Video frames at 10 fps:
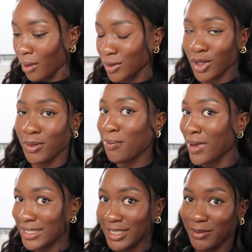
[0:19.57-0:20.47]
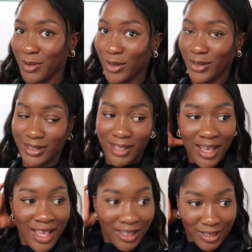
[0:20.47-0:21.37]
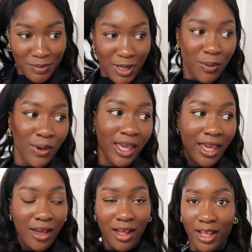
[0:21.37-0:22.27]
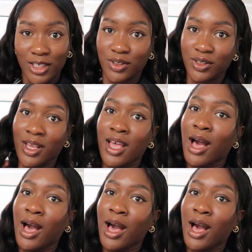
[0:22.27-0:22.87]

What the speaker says: it's gonna be messy because there's people here and I